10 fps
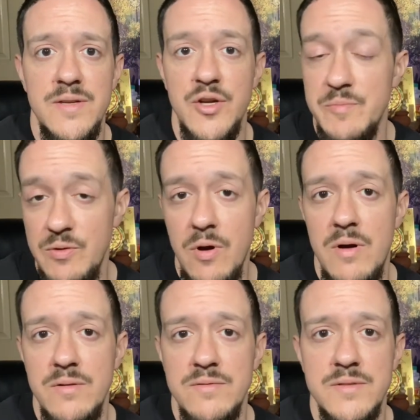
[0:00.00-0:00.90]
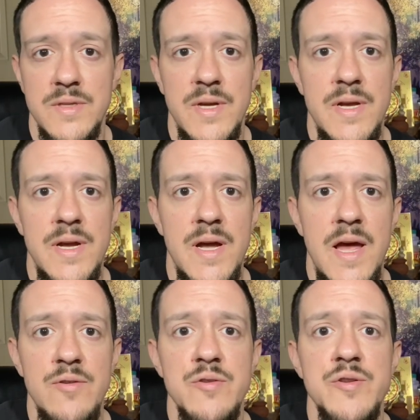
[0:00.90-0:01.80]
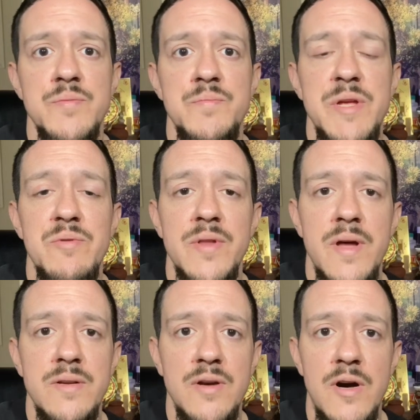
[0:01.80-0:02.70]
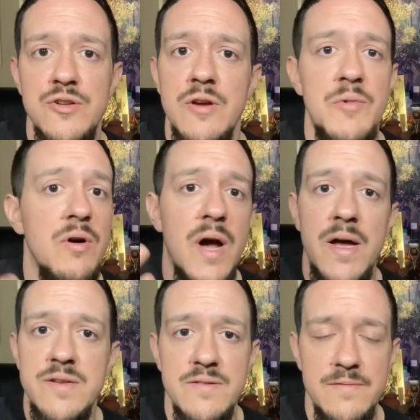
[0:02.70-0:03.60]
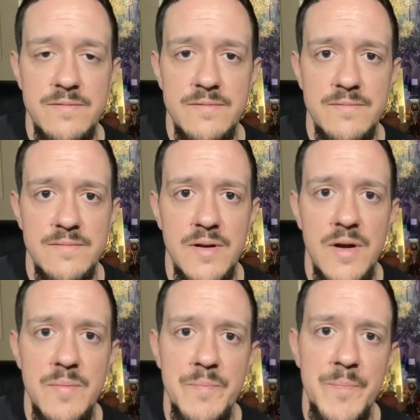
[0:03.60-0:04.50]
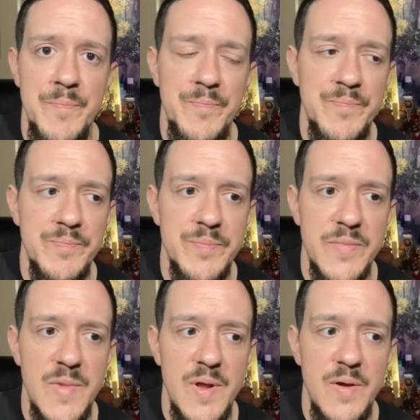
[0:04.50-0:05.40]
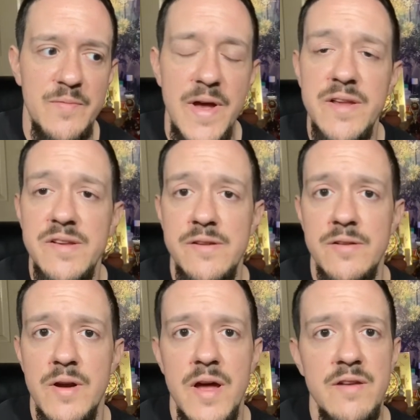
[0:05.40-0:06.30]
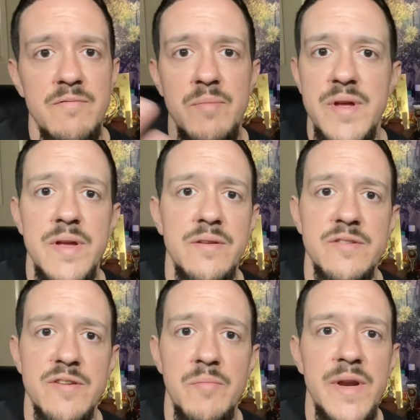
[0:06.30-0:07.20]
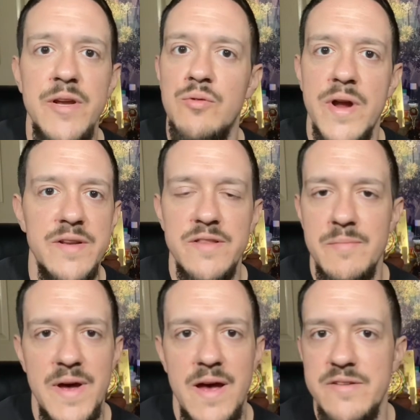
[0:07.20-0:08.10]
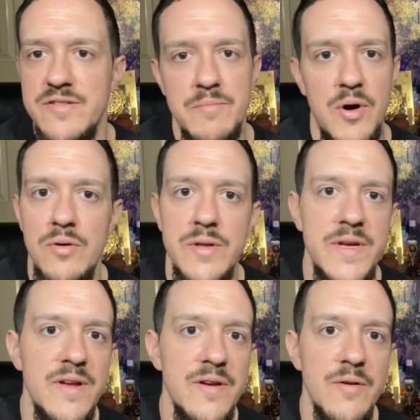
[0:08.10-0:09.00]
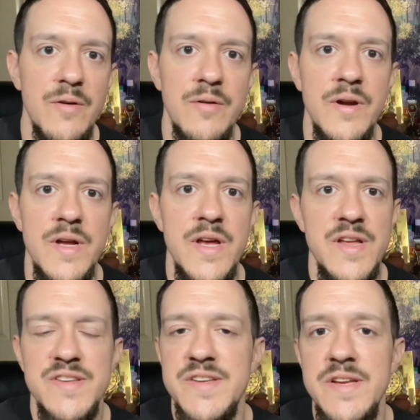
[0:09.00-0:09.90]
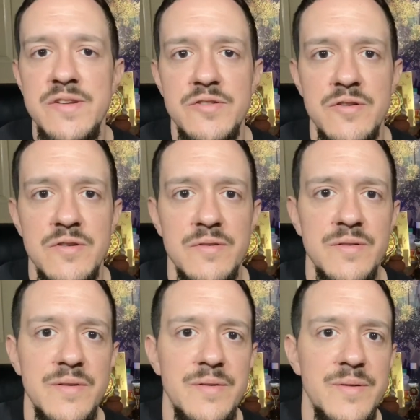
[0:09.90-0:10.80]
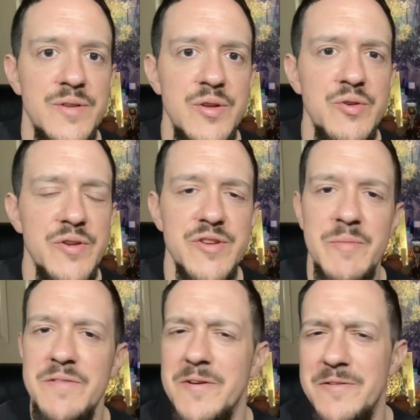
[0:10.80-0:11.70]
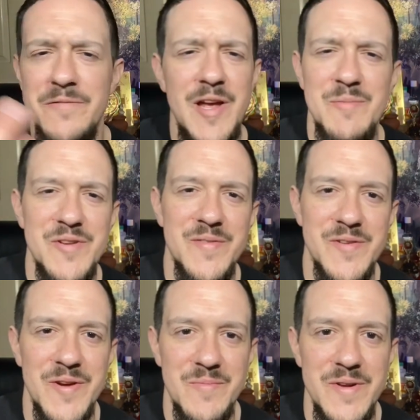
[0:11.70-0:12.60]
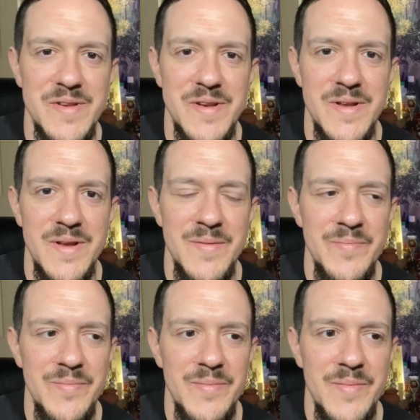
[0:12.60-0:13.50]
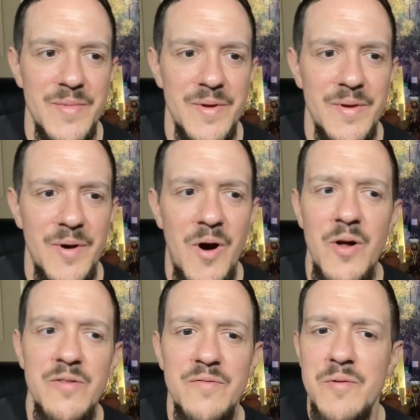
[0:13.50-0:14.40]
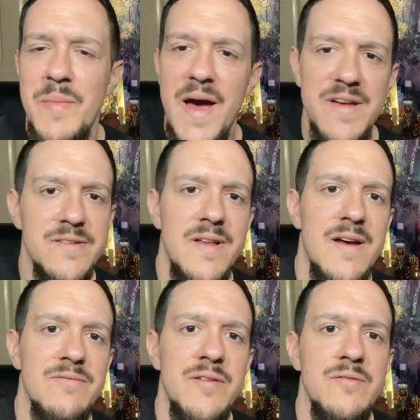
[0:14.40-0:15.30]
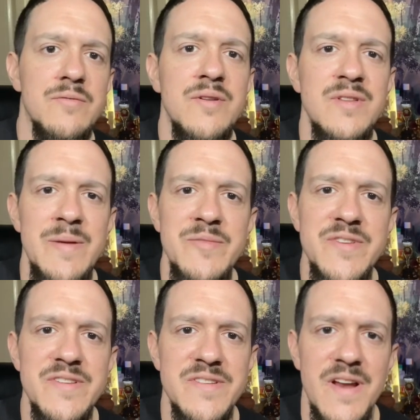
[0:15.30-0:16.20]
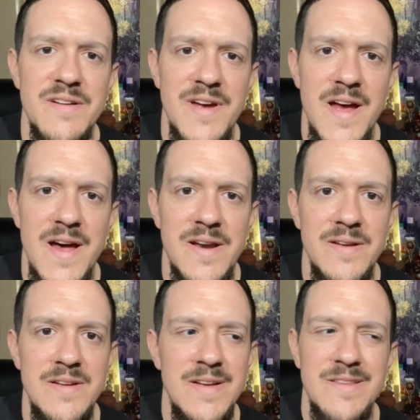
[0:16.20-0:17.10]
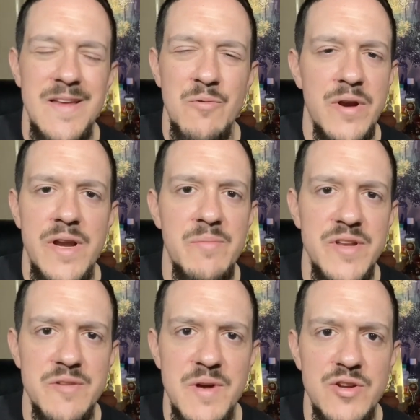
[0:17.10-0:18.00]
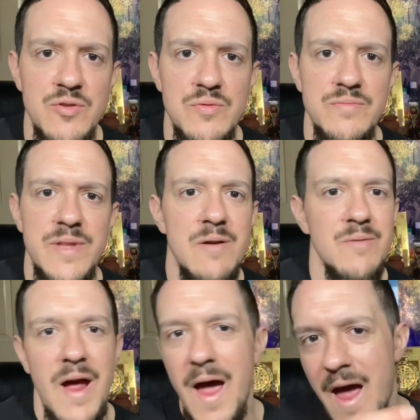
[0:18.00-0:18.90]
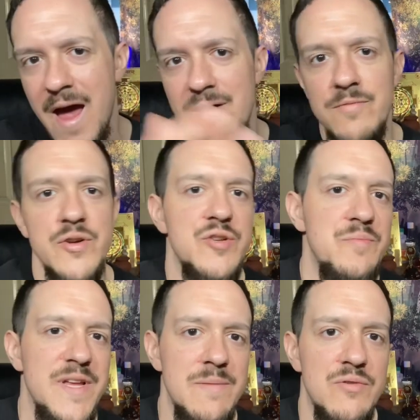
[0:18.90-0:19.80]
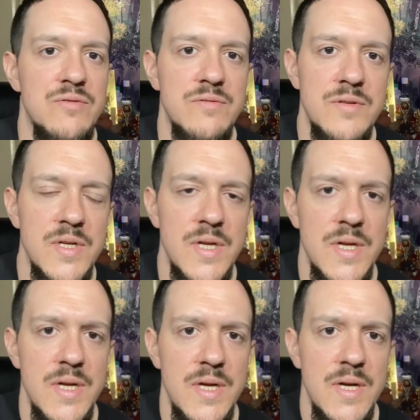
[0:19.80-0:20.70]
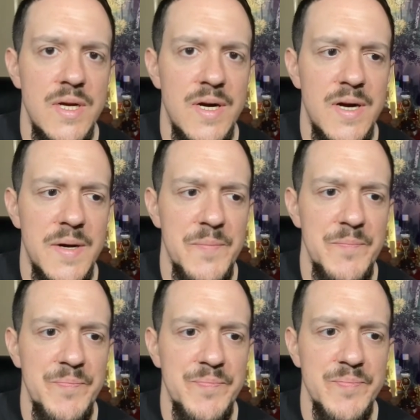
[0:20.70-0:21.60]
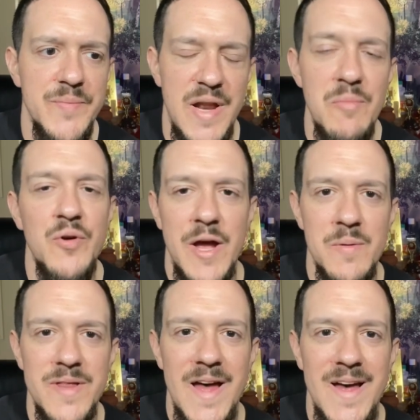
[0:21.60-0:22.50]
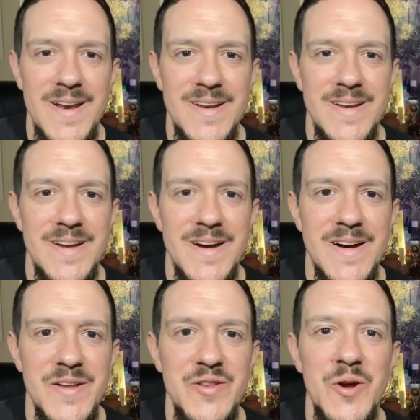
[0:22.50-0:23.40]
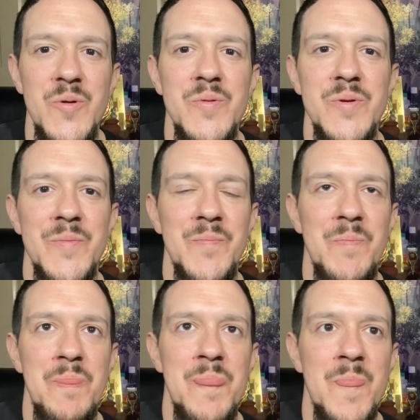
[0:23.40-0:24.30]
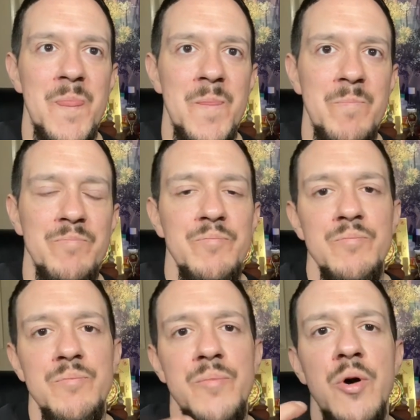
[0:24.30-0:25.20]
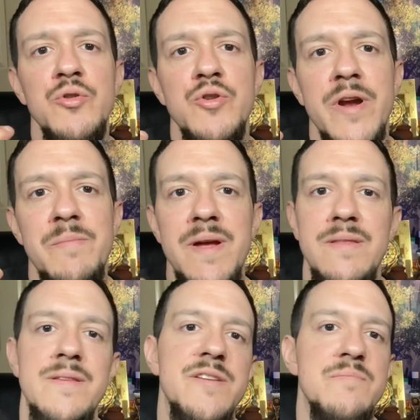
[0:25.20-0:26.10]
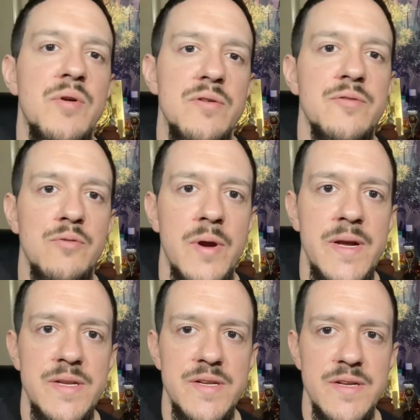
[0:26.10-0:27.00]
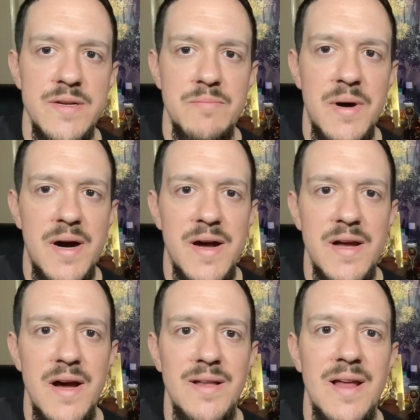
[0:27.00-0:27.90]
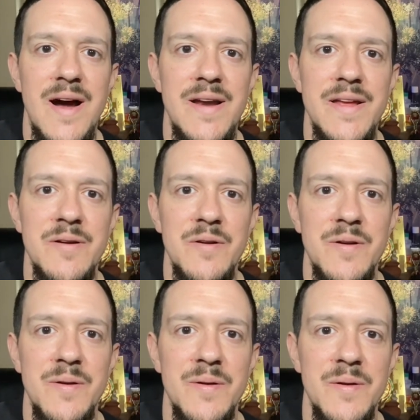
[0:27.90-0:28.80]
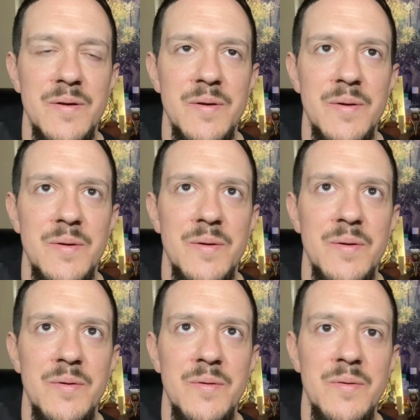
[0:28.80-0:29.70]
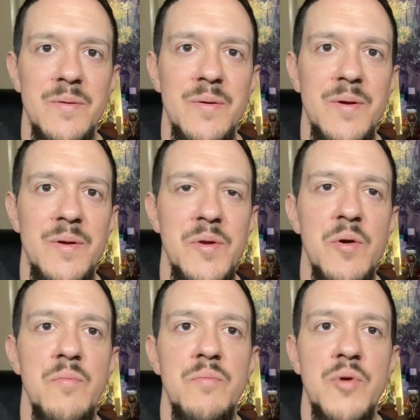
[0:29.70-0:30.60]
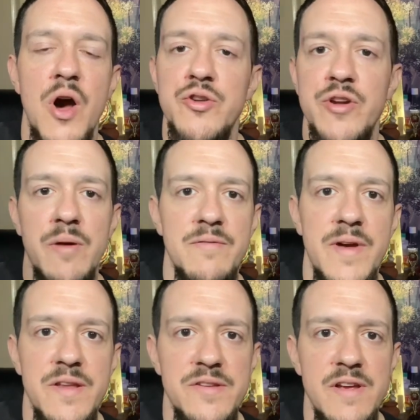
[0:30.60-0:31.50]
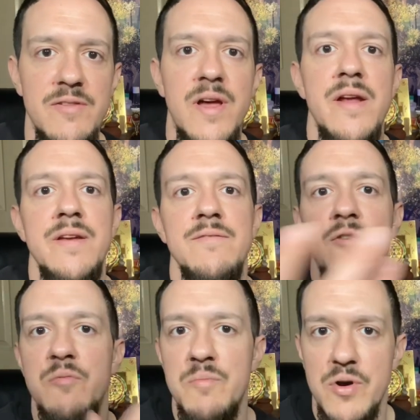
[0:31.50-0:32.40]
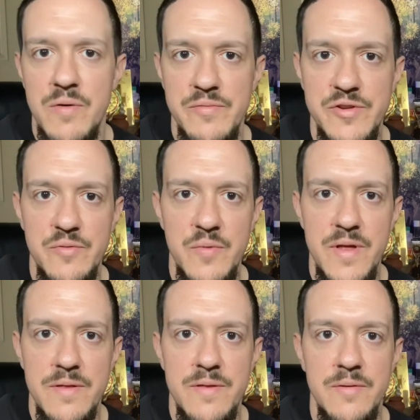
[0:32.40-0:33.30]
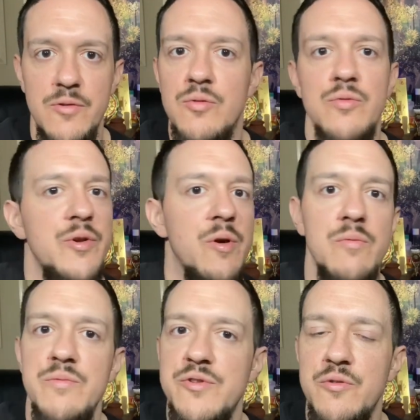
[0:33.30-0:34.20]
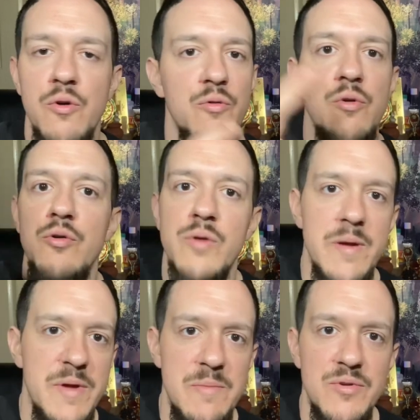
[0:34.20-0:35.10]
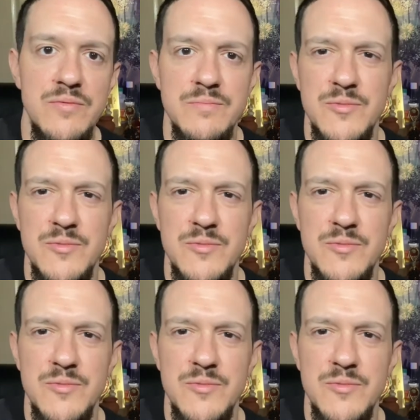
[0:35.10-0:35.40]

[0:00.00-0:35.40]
Could be wrong. And there's people that conjure up all kinds of um, fantasies in their head of being somebody great in the past, Napoleon or Caesar. It's usually somebody very famous for some reason. All of the past life little glimpses that I've had they weren't anybody special. They were average people. Um, and I'm okay with that. Uh, don't don't try to make this birth great by aligning, you know, conjuring up a fantasy of aligning former births with, you know, quote unquote great people.